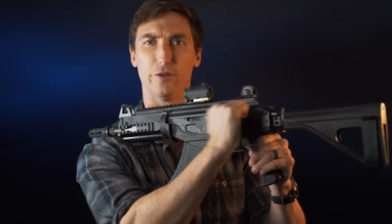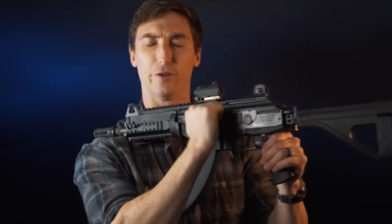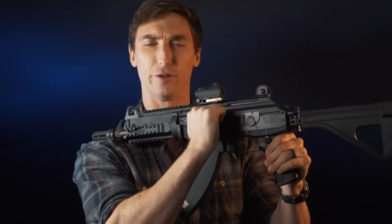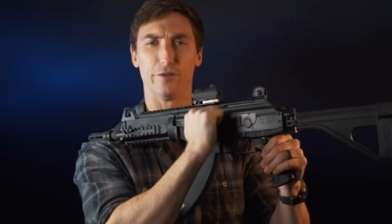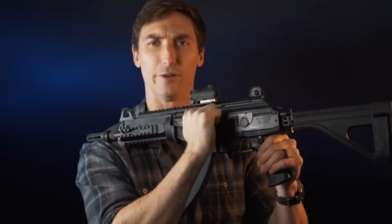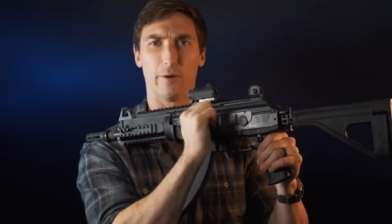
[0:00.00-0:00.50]
As you
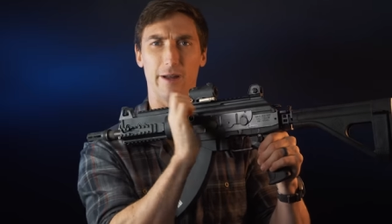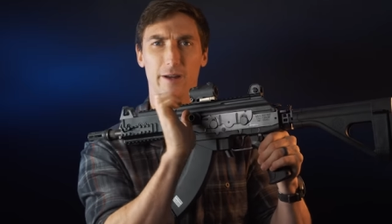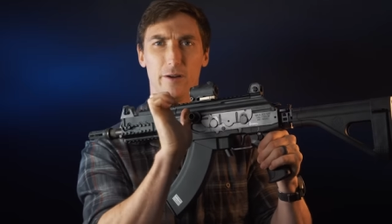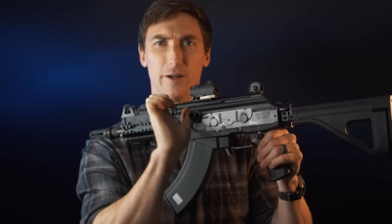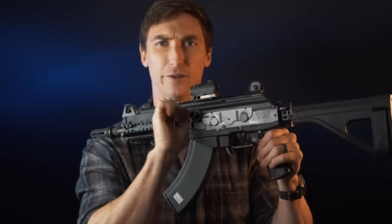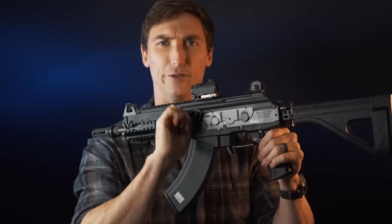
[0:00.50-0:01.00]
can see right
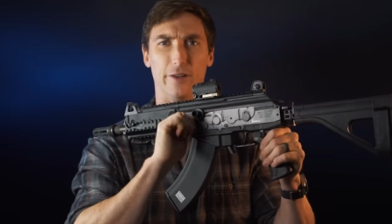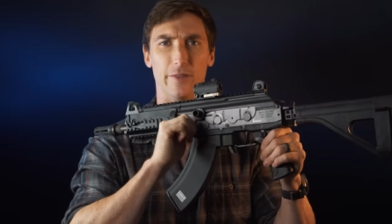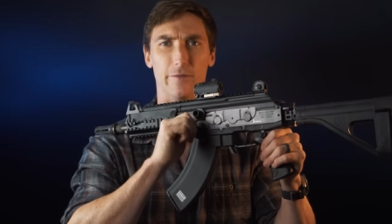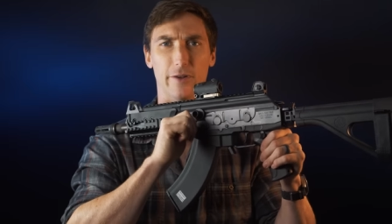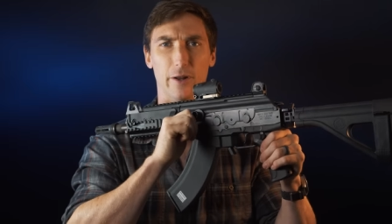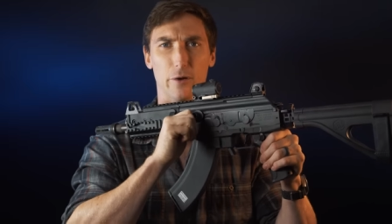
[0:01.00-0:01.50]
here, you can see it in
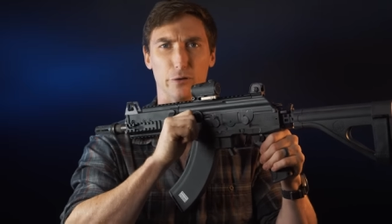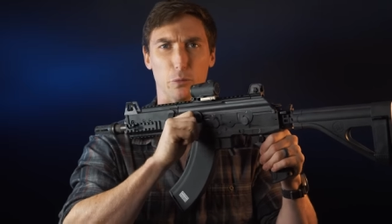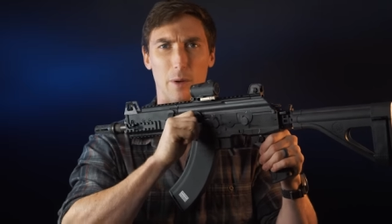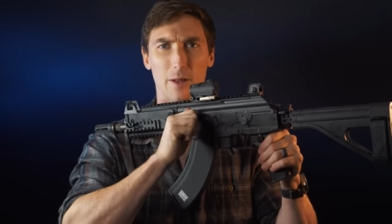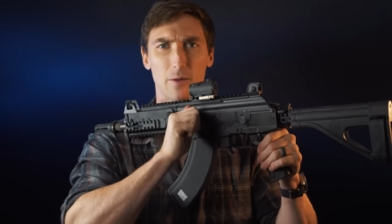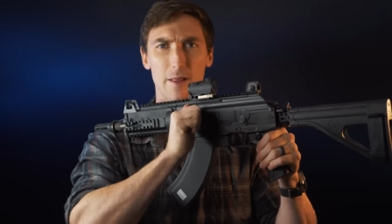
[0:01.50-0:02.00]
the video as
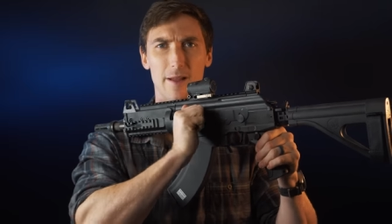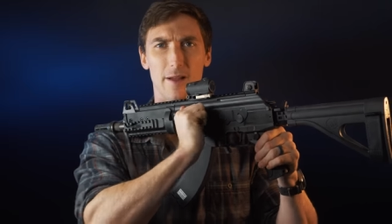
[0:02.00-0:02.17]
well.